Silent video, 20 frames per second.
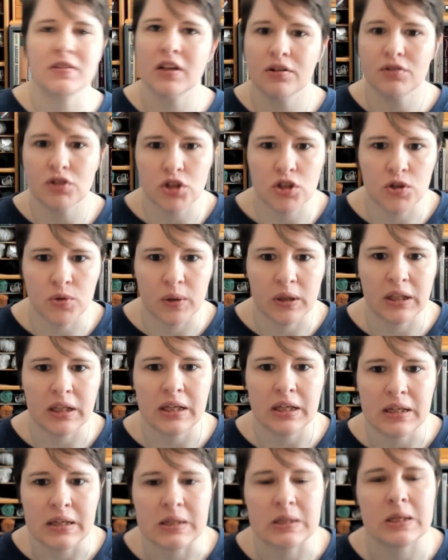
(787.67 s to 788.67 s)
of just doing the
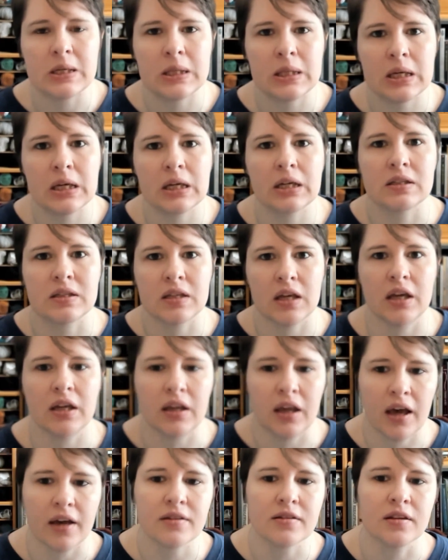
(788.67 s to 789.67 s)
easy thing and saying
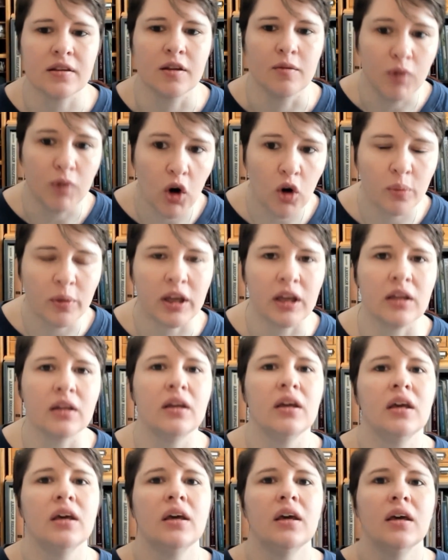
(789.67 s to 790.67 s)
yes in the moment,
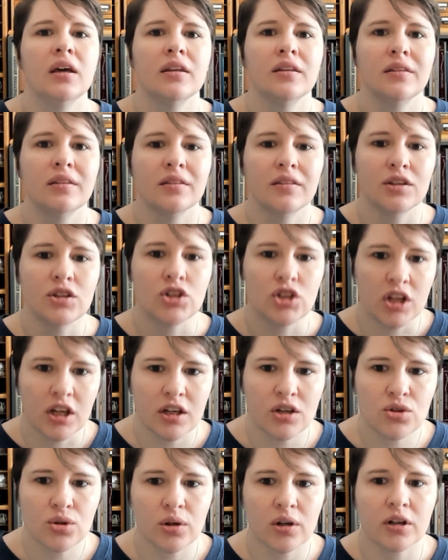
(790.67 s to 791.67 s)
the
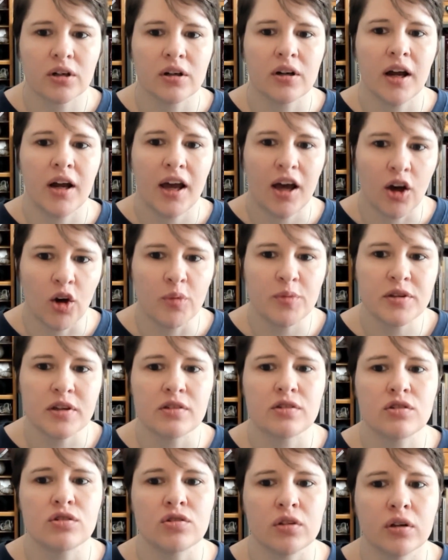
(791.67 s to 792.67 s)
change order helps us
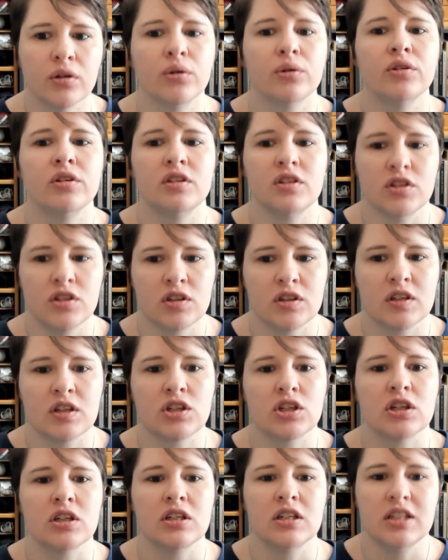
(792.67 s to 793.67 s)
slow the
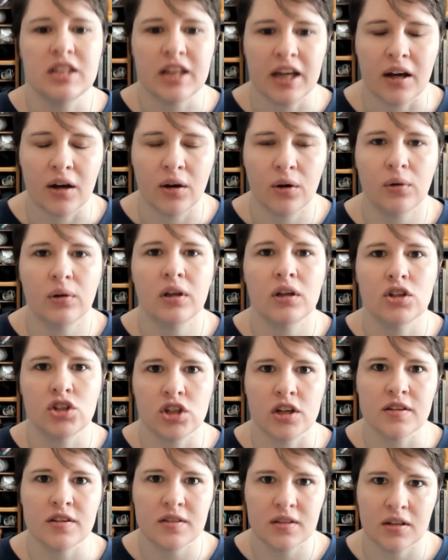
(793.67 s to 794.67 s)
decision down
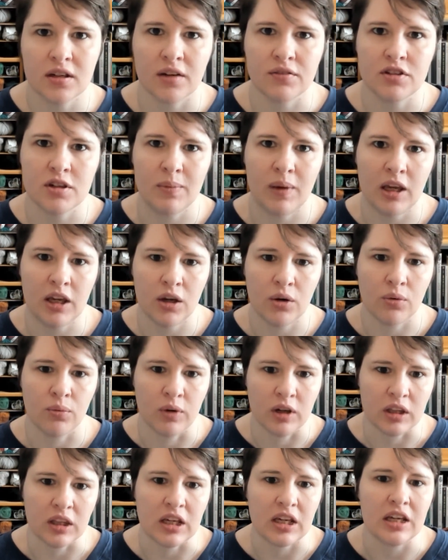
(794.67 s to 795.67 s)
just enough to make it
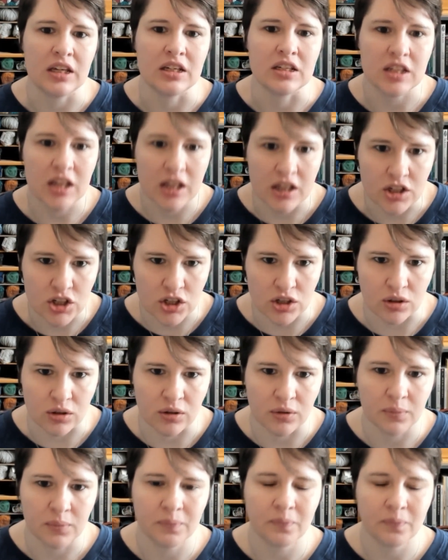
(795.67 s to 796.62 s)
really intentional.